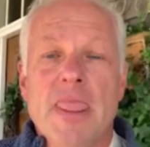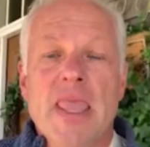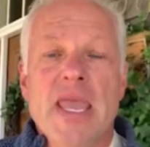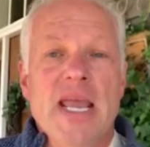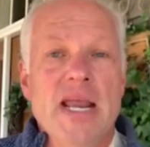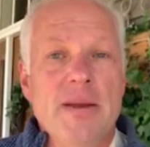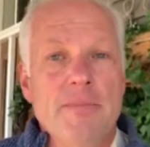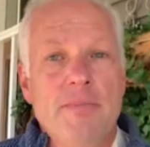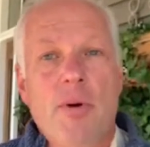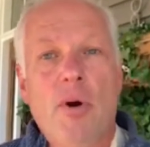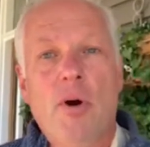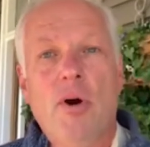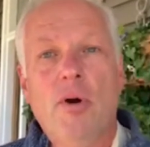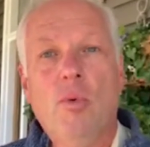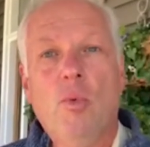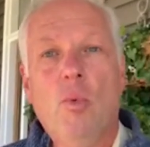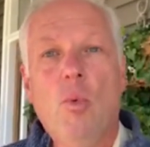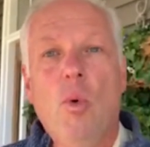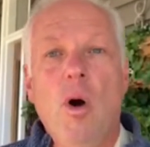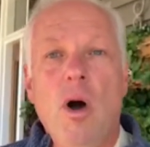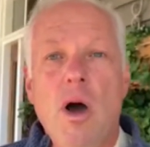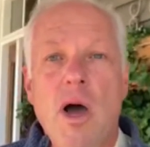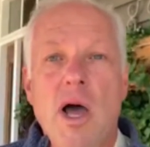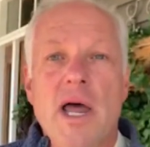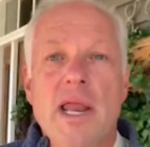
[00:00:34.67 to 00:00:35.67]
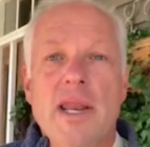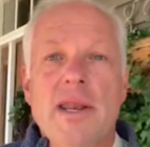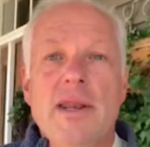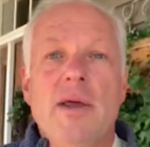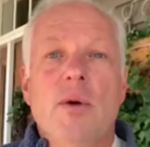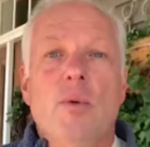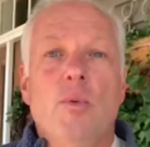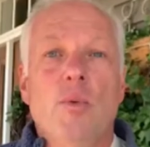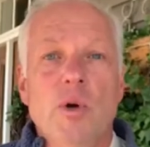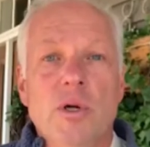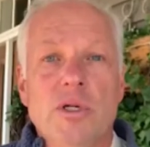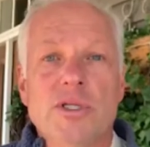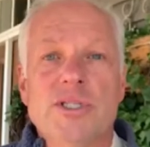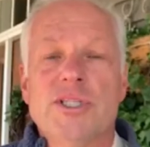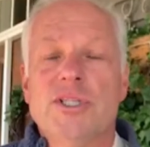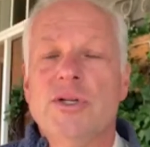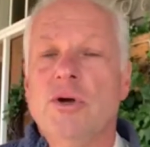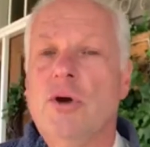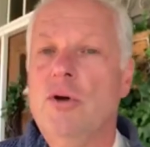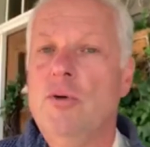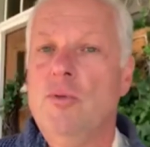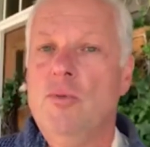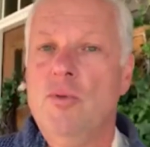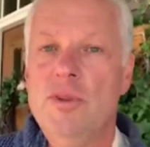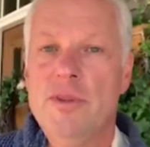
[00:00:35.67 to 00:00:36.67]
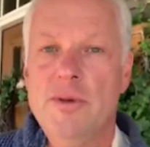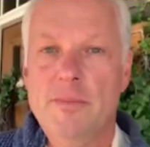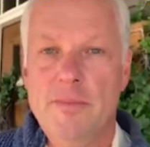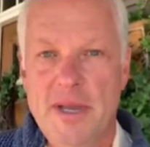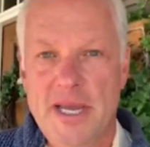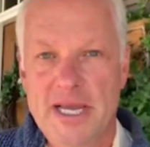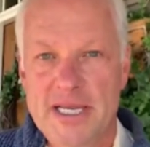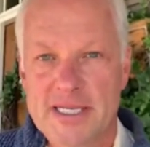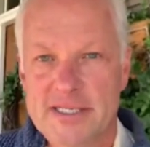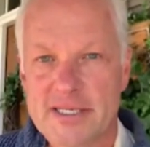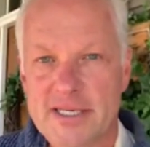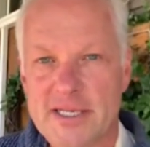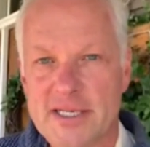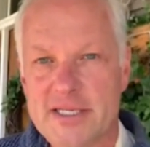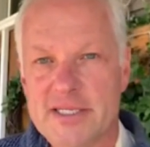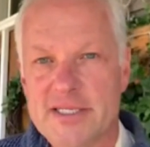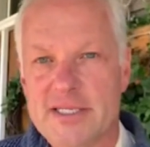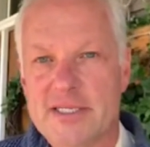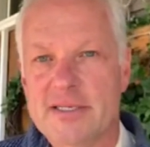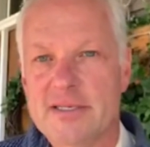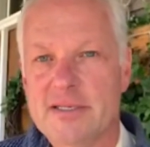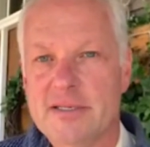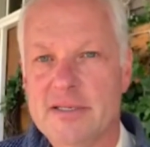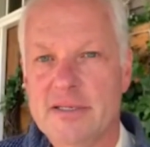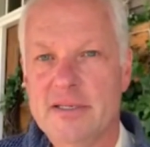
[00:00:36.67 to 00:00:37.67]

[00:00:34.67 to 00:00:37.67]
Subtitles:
In part one, we'll start with the basics.